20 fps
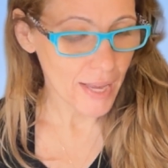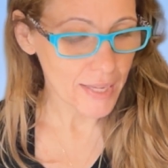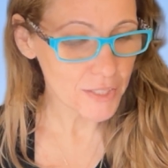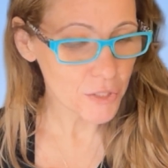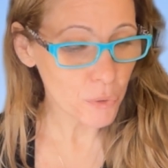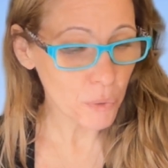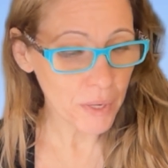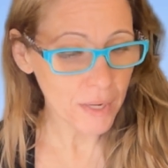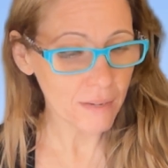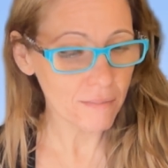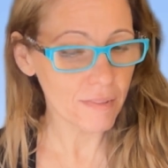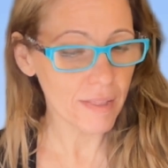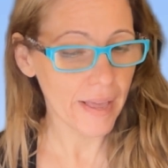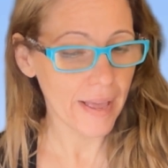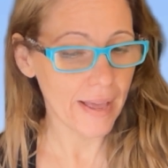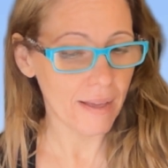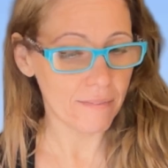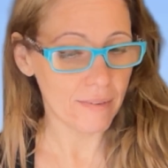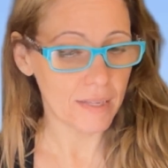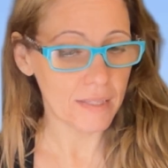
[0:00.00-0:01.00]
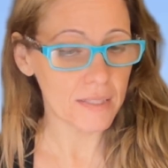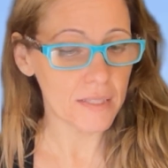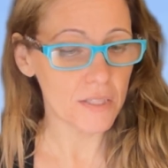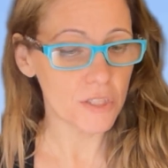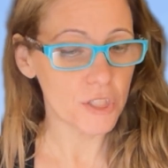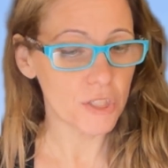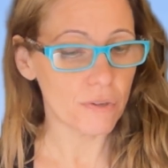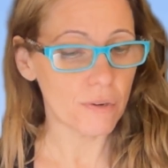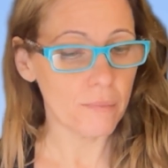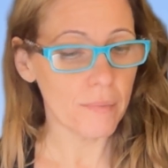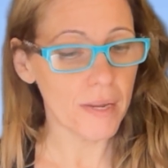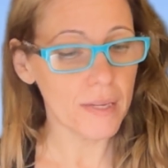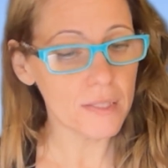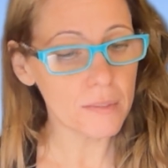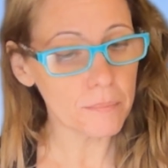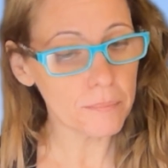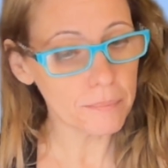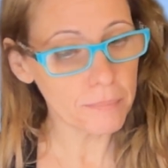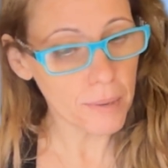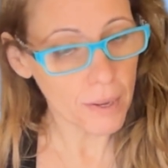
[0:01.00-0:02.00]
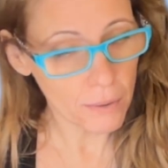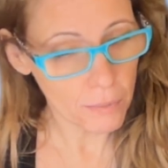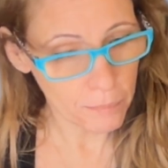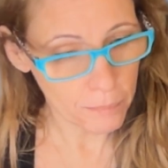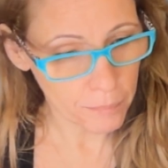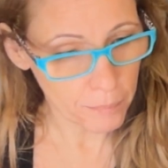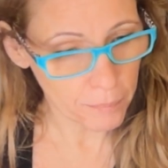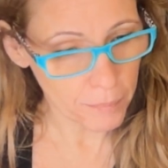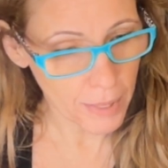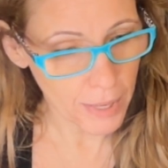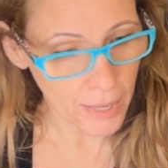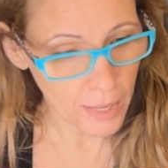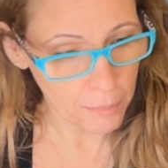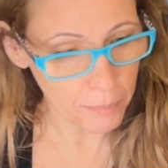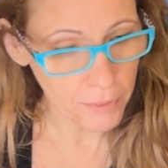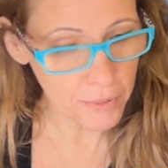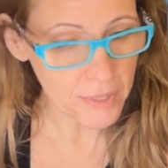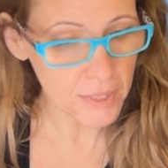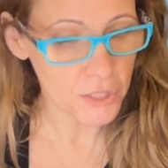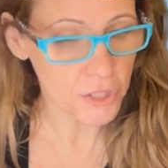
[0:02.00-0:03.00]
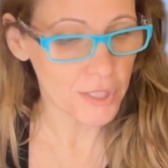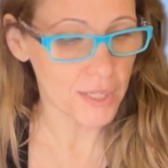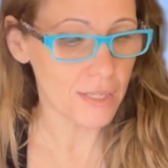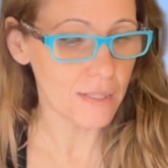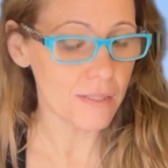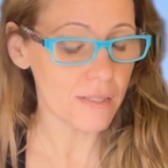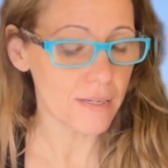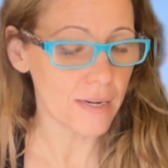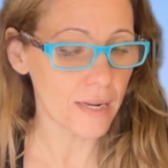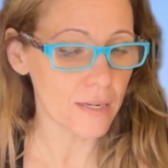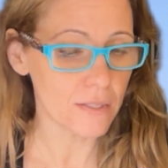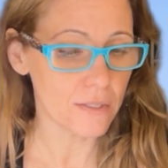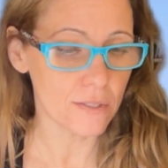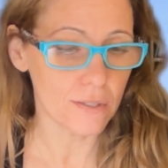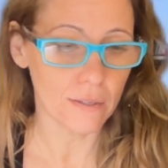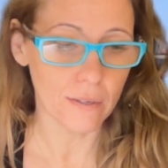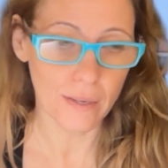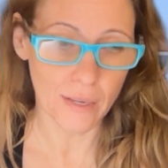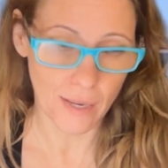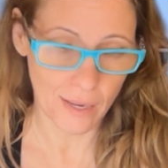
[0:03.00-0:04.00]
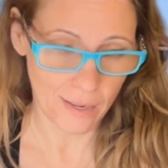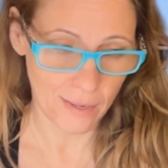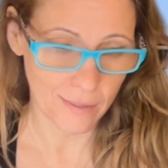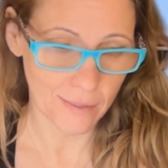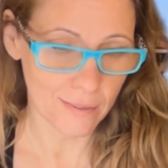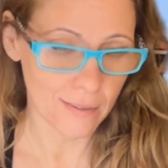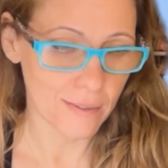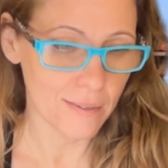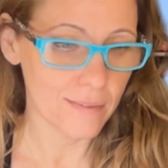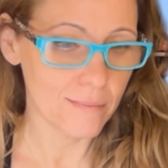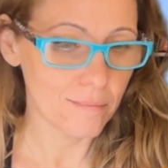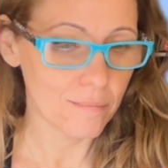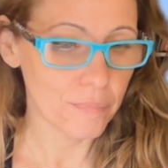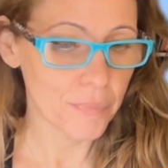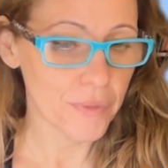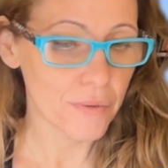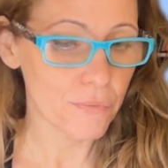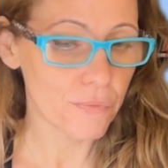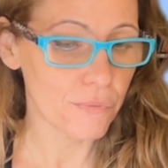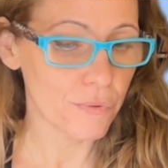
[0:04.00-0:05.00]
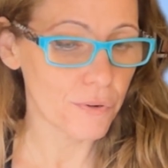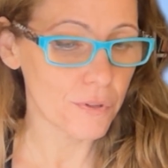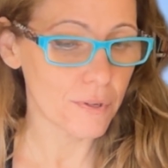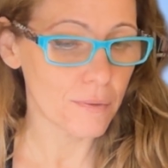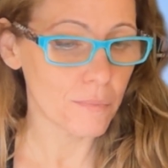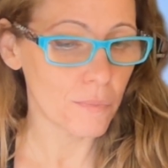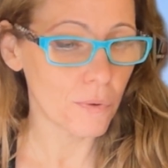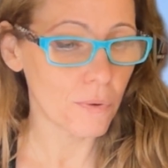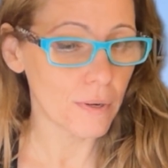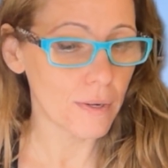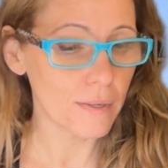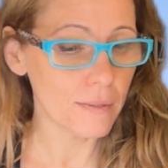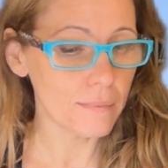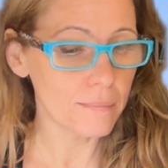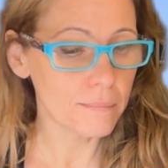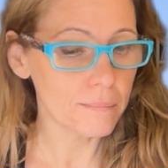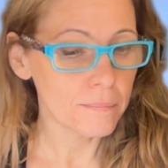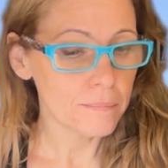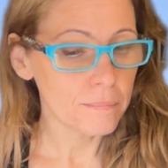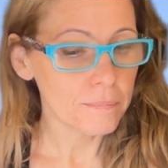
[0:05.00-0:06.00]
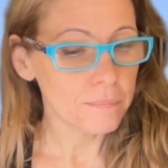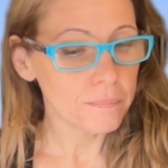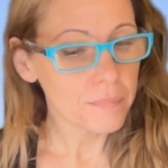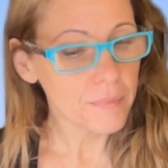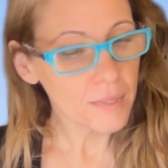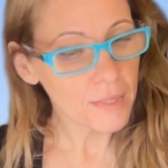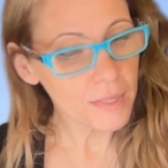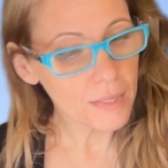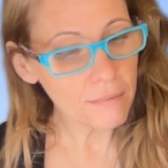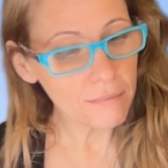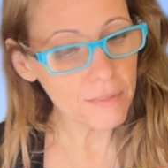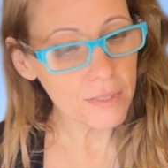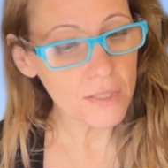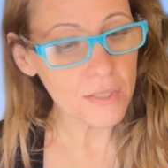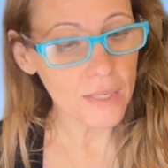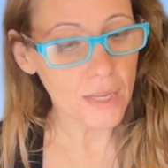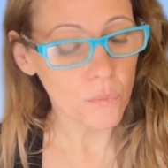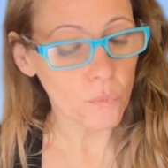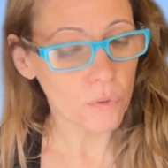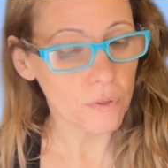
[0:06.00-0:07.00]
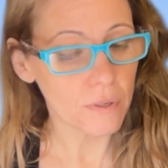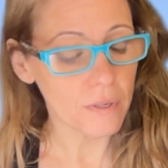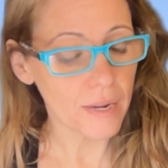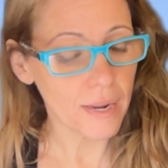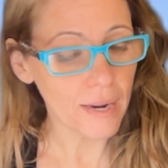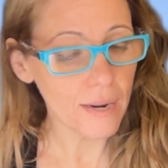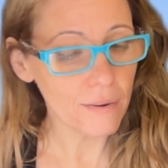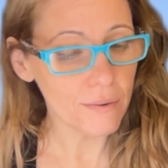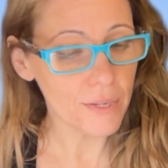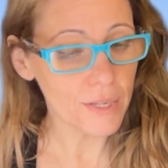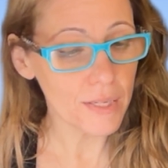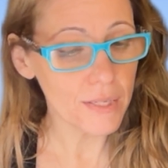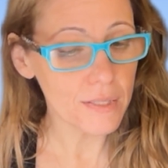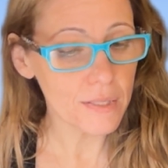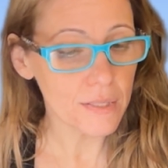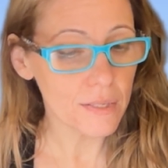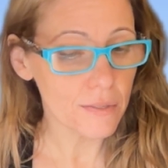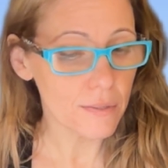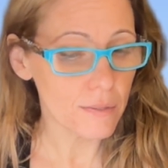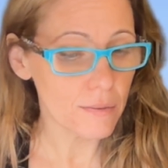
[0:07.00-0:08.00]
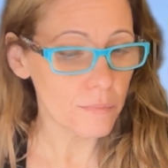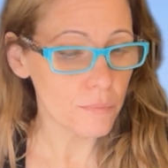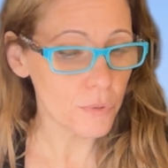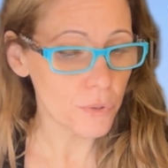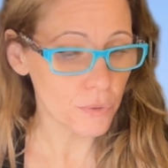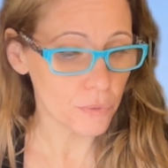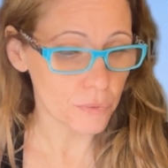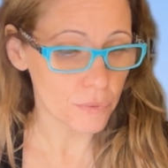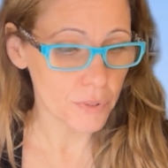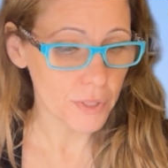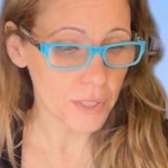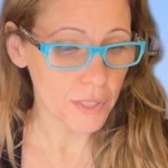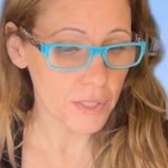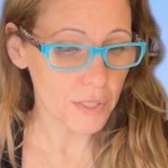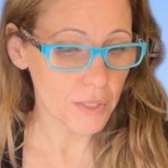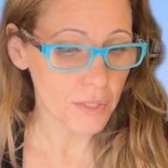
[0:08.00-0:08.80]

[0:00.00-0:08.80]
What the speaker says: As queen of the heavens, she remains positioned next to her king. Furthermore, if the sun were in Aries, the moon,